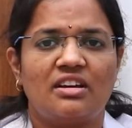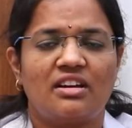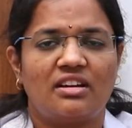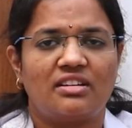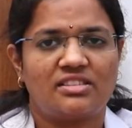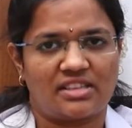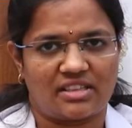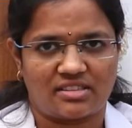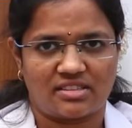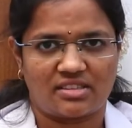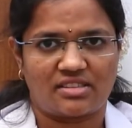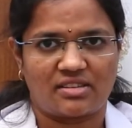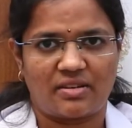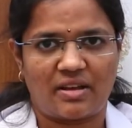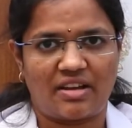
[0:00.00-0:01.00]
a
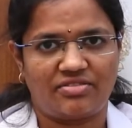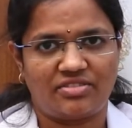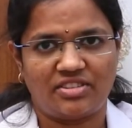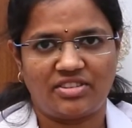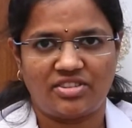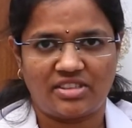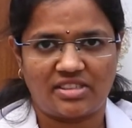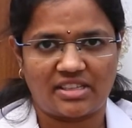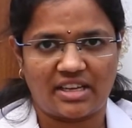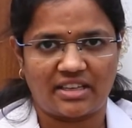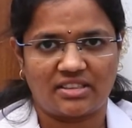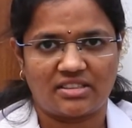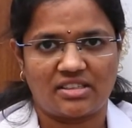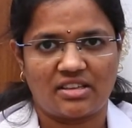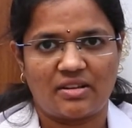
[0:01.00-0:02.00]
success after three
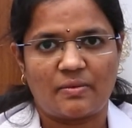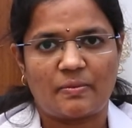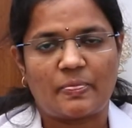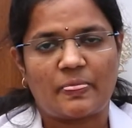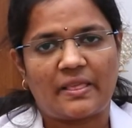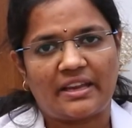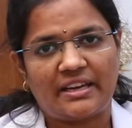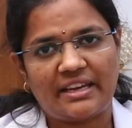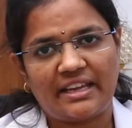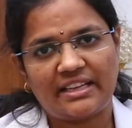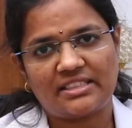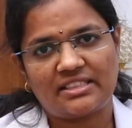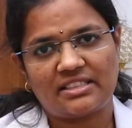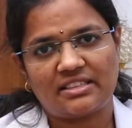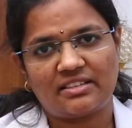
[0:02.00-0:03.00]
cycles.
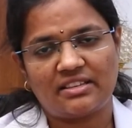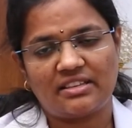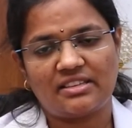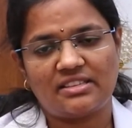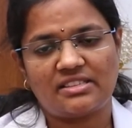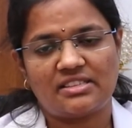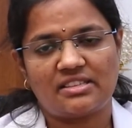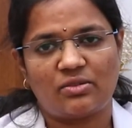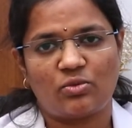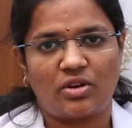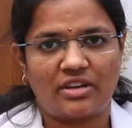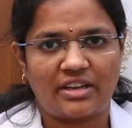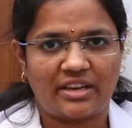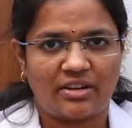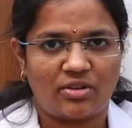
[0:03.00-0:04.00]
Next is
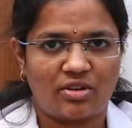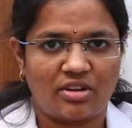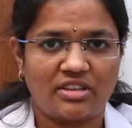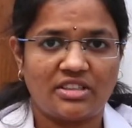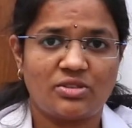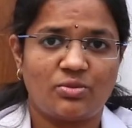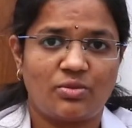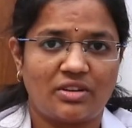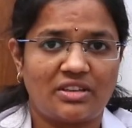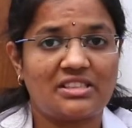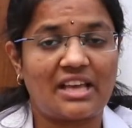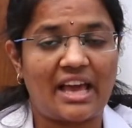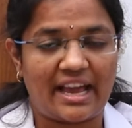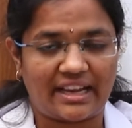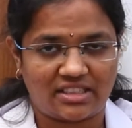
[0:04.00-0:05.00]
what I call is what
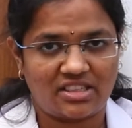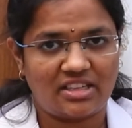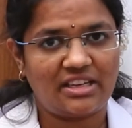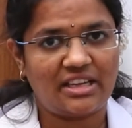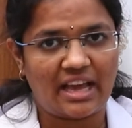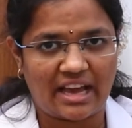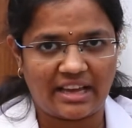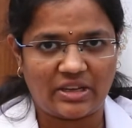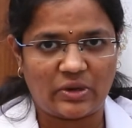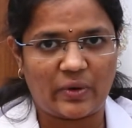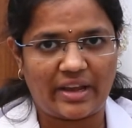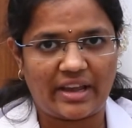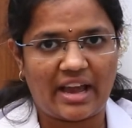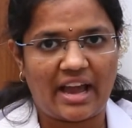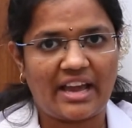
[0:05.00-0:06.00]
is actually
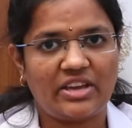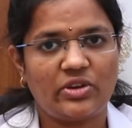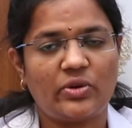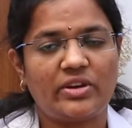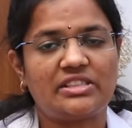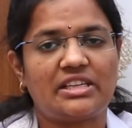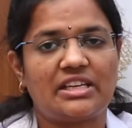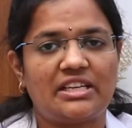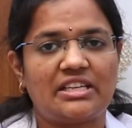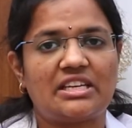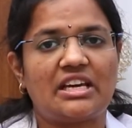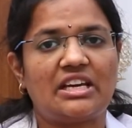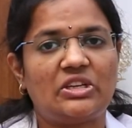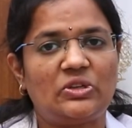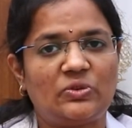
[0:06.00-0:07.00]
IUI. IUI is
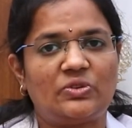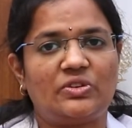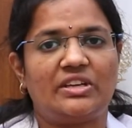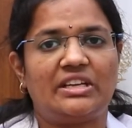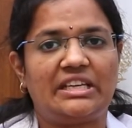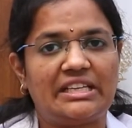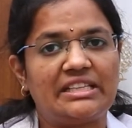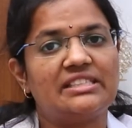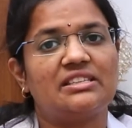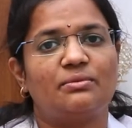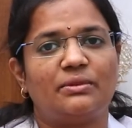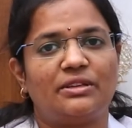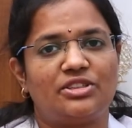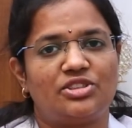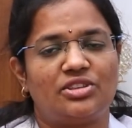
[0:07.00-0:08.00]
intrauterine
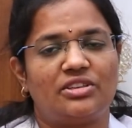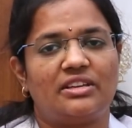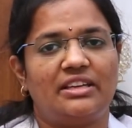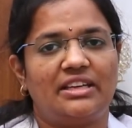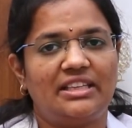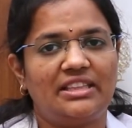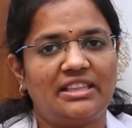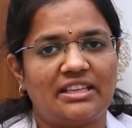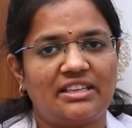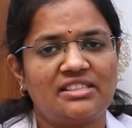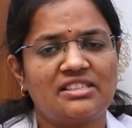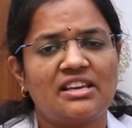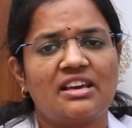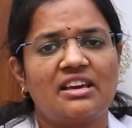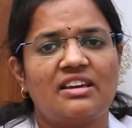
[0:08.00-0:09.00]
insemination. In
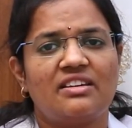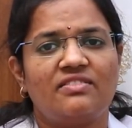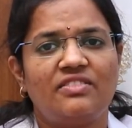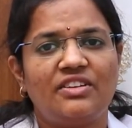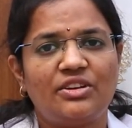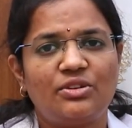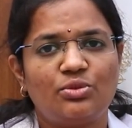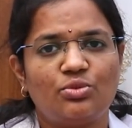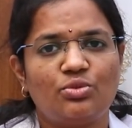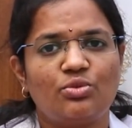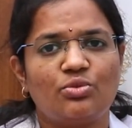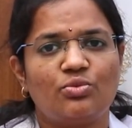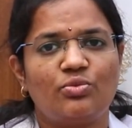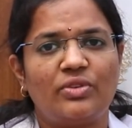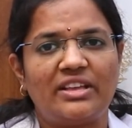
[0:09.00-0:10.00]
this, we do
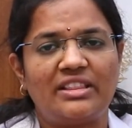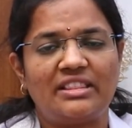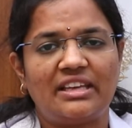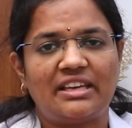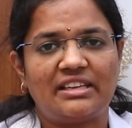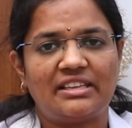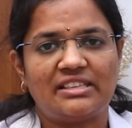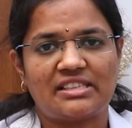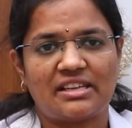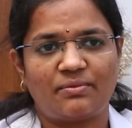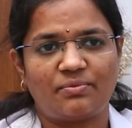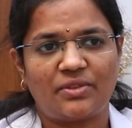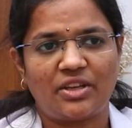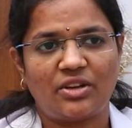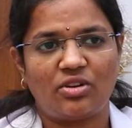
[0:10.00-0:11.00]
when there is
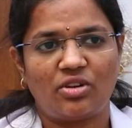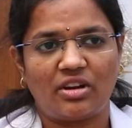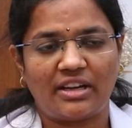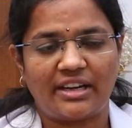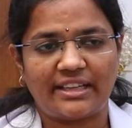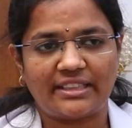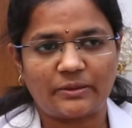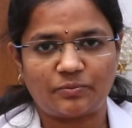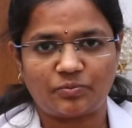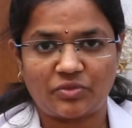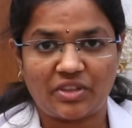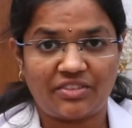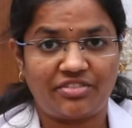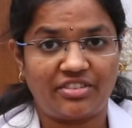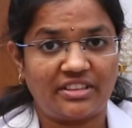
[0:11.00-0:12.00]
something called as
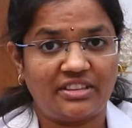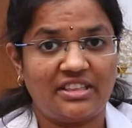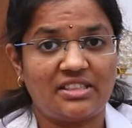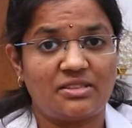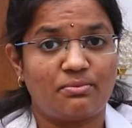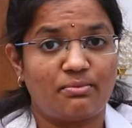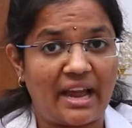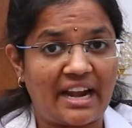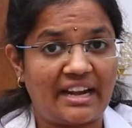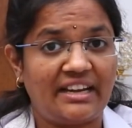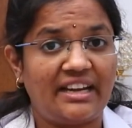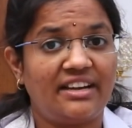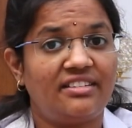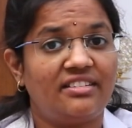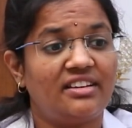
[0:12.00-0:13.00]
for this
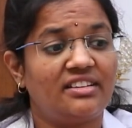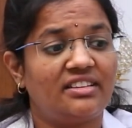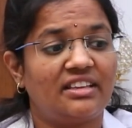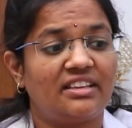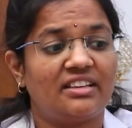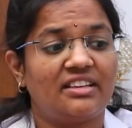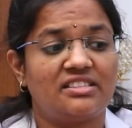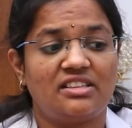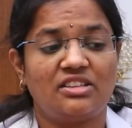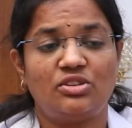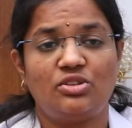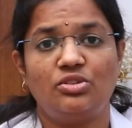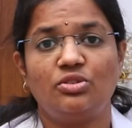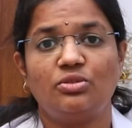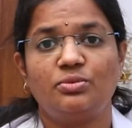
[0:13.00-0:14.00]
mandatory thing is the
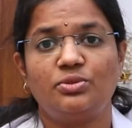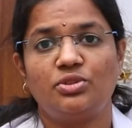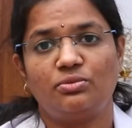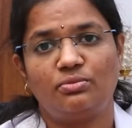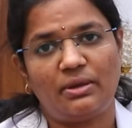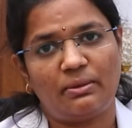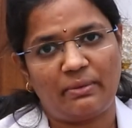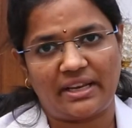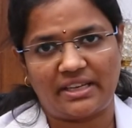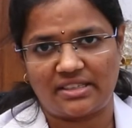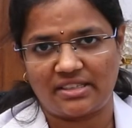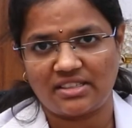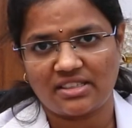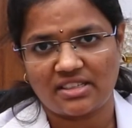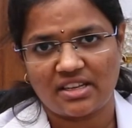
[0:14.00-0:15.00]
tube should be
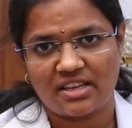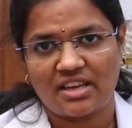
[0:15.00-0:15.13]
patent